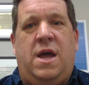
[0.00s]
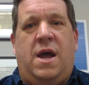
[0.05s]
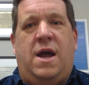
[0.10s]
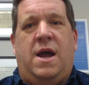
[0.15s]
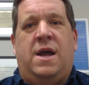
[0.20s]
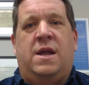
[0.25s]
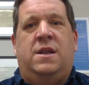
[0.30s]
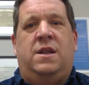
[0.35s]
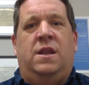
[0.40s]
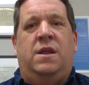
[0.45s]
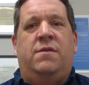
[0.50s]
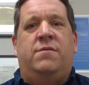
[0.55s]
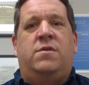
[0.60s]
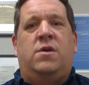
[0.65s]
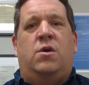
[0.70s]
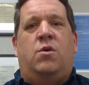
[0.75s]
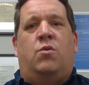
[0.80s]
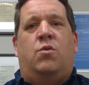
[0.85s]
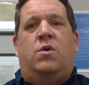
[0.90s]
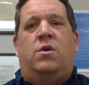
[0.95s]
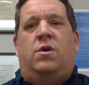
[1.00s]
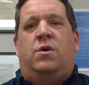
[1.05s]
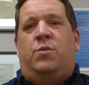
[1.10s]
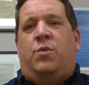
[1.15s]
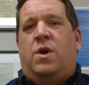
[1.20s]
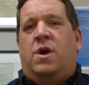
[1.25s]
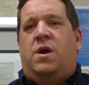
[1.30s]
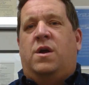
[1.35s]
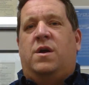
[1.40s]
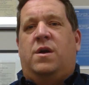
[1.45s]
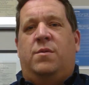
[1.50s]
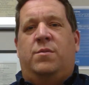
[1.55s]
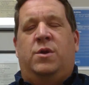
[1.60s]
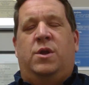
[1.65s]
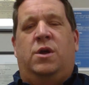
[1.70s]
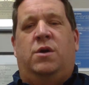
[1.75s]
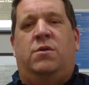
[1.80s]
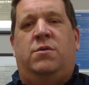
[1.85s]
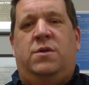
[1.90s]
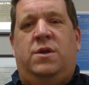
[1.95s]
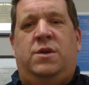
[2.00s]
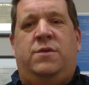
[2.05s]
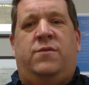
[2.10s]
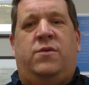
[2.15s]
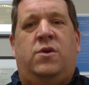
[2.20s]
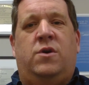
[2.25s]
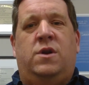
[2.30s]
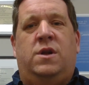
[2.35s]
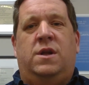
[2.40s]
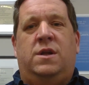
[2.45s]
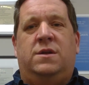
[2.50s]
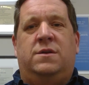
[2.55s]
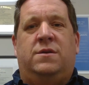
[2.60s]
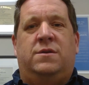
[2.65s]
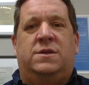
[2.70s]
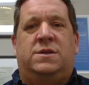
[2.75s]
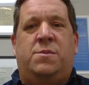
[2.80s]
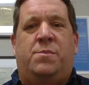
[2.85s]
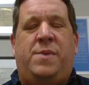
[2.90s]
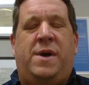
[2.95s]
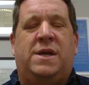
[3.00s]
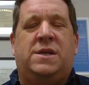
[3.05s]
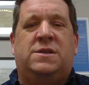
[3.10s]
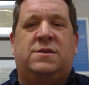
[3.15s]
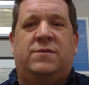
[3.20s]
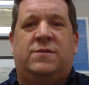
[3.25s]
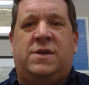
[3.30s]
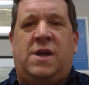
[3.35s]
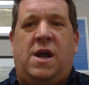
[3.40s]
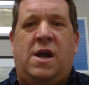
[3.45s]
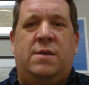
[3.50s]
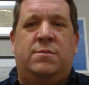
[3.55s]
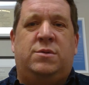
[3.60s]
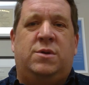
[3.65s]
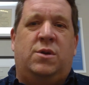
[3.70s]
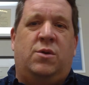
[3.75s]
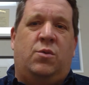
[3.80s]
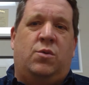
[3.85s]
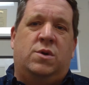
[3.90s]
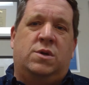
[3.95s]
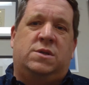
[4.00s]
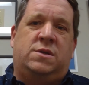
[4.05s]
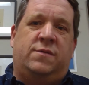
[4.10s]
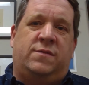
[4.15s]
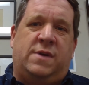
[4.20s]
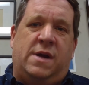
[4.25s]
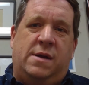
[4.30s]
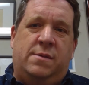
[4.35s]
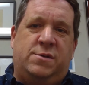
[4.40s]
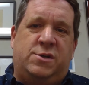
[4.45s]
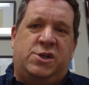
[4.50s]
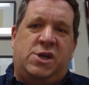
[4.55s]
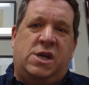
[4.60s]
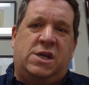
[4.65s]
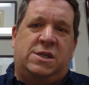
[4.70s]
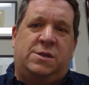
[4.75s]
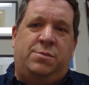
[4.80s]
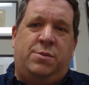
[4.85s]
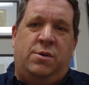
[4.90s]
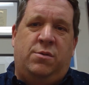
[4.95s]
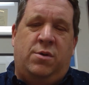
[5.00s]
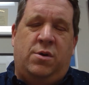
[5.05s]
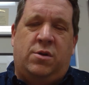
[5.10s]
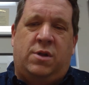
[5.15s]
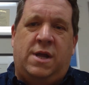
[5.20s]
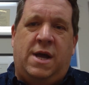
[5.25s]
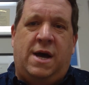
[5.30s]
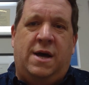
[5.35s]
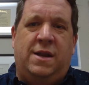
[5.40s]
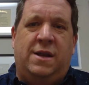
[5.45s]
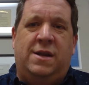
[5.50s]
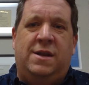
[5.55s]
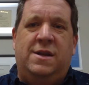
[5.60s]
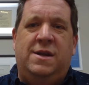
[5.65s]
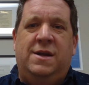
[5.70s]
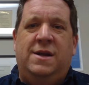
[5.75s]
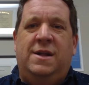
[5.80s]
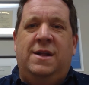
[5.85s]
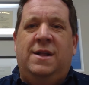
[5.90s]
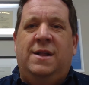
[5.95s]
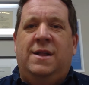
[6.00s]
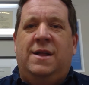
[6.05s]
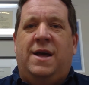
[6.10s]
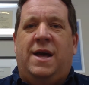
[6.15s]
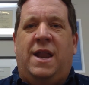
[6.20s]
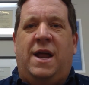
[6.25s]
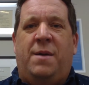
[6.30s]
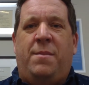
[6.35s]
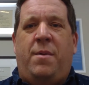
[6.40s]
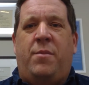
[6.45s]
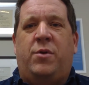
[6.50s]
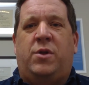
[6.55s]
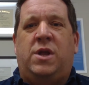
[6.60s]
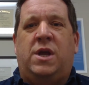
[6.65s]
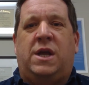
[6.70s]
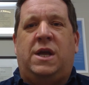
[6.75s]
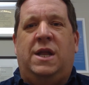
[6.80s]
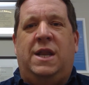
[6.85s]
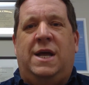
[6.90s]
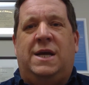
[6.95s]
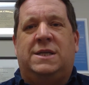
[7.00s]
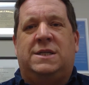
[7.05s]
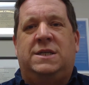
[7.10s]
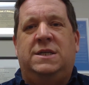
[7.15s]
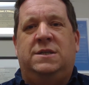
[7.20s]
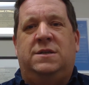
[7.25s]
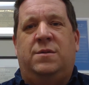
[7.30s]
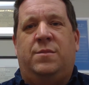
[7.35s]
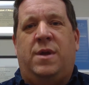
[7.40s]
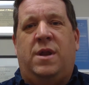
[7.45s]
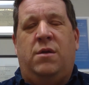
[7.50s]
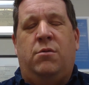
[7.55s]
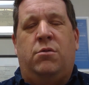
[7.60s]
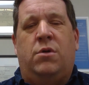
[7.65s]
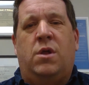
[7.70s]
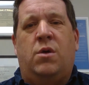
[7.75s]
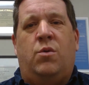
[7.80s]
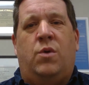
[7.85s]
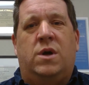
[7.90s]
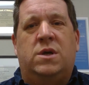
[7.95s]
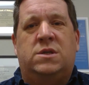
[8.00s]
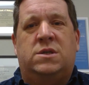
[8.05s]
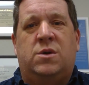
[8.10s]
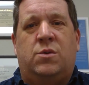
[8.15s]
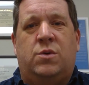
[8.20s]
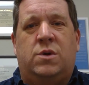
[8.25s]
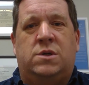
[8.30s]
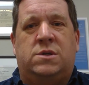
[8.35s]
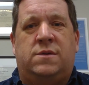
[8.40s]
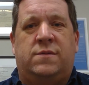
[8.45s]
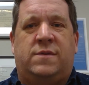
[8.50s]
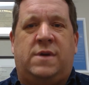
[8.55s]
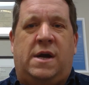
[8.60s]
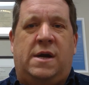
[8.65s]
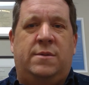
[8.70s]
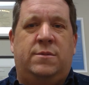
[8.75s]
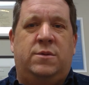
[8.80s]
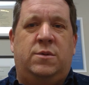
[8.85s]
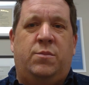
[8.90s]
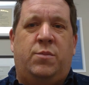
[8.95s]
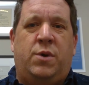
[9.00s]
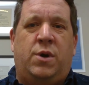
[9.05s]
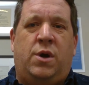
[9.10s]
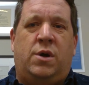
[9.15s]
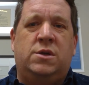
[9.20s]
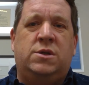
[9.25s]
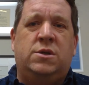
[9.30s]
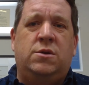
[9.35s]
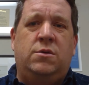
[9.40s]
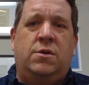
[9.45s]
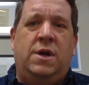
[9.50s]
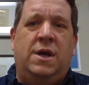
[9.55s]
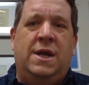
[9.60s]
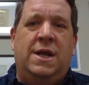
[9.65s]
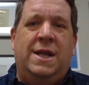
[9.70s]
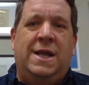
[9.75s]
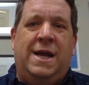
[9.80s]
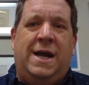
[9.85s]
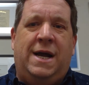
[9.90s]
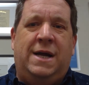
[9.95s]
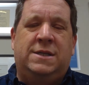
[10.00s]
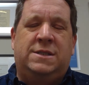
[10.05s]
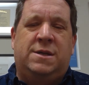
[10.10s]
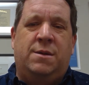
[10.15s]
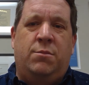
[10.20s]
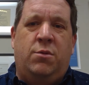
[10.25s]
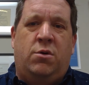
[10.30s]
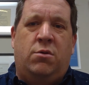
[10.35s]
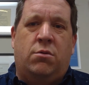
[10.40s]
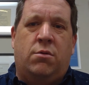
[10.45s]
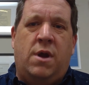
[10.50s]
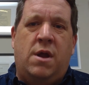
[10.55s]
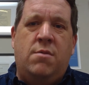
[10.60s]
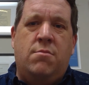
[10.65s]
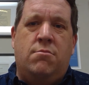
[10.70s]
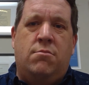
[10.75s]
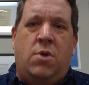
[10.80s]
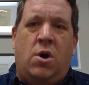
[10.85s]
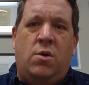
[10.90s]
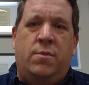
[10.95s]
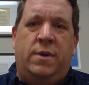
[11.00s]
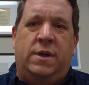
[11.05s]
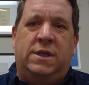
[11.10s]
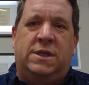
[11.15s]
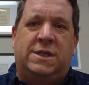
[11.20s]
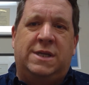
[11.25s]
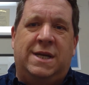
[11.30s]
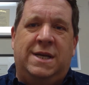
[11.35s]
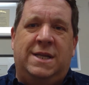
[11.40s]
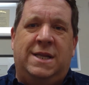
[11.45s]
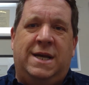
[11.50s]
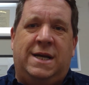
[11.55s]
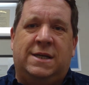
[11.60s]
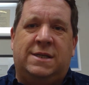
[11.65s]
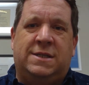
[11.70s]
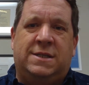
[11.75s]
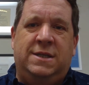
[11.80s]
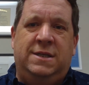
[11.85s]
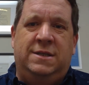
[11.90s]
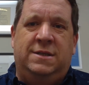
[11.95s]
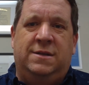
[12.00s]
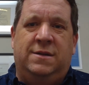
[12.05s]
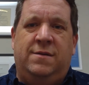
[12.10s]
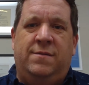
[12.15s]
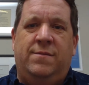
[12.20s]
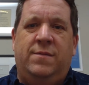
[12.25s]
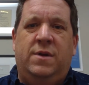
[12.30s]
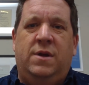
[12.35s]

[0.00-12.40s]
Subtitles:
I lived in a world where, you've heard it, there's the best of times and the worst of times. Shakespeare wrote that. And I remember thinking that season, man, it really was the worst of times, but it also had some great moments in that season.